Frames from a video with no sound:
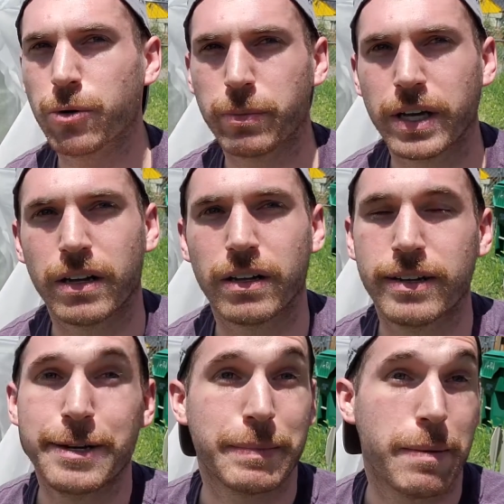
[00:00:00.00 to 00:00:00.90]
meal.
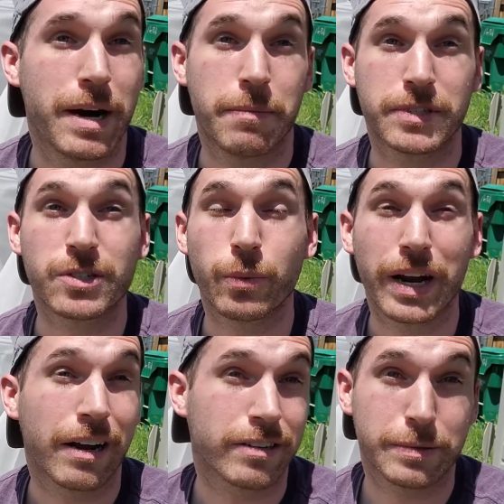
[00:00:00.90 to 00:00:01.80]
My mom
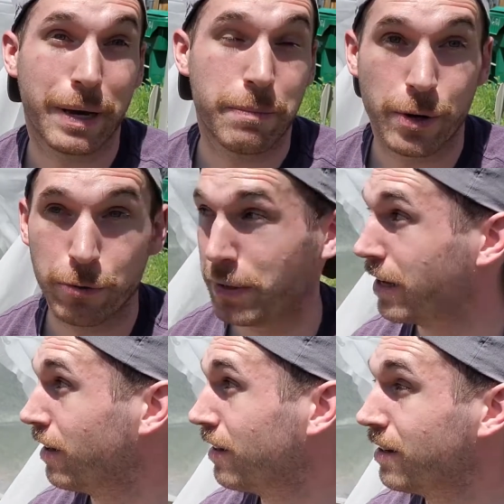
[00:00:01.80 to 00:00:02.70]
swears by bone
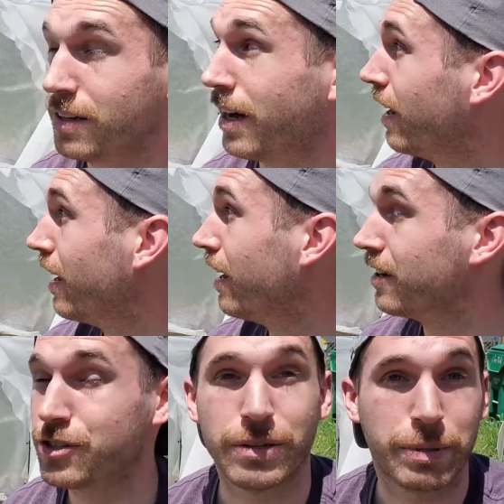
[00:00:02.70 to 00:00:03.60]
meal.
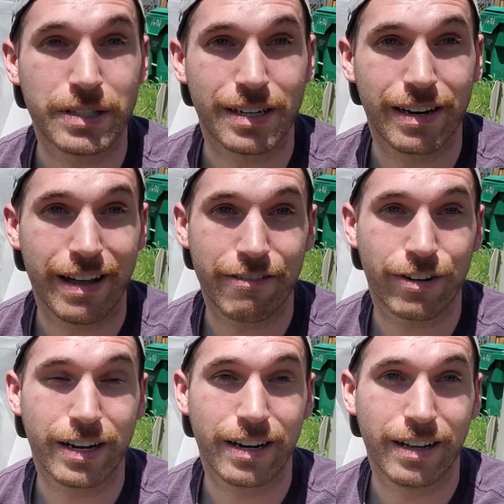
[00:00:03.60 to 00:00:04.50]
She puts it in
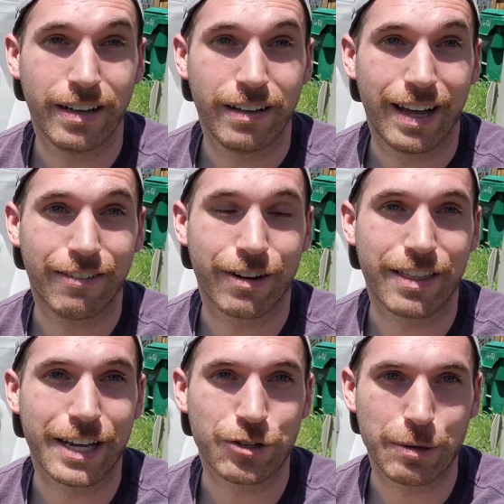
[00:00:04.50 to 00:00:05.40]

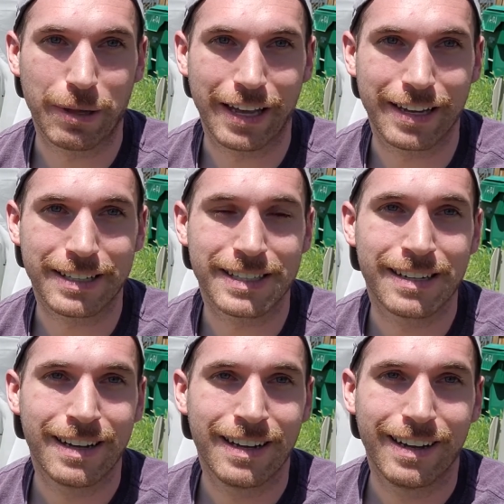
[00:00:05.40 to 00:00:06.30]
everything she plants.
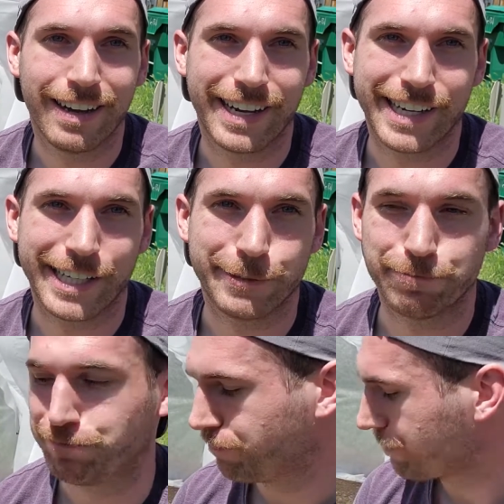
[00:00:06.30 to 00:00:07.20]
And